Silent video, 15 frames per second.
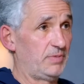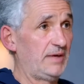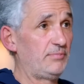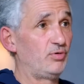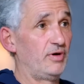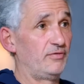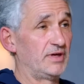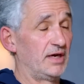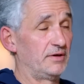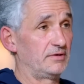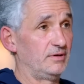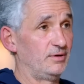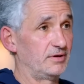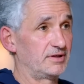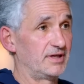people we've now
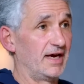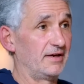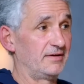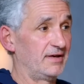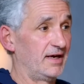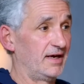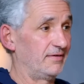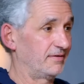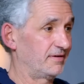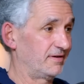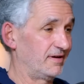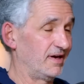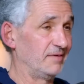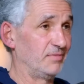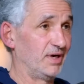looked at their
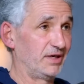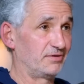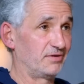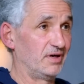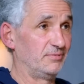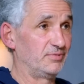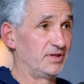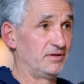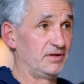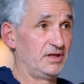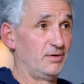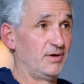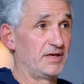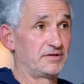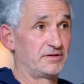gut microbes in the
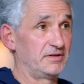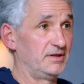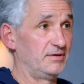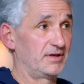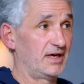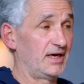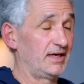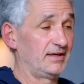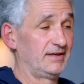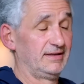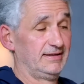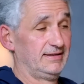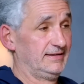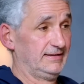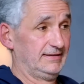US and the UK.
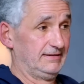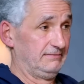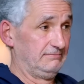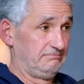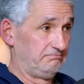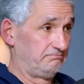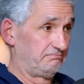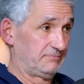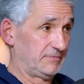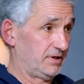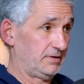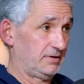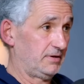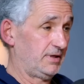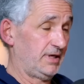
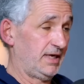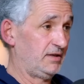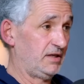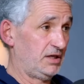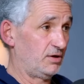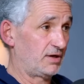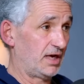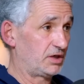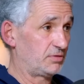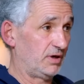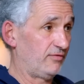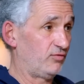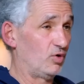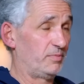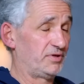In the UK,
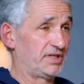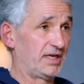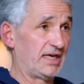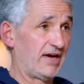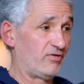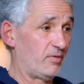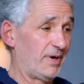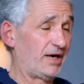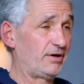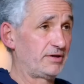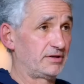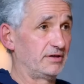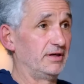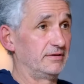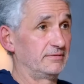24% have a
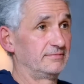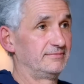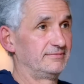parasite.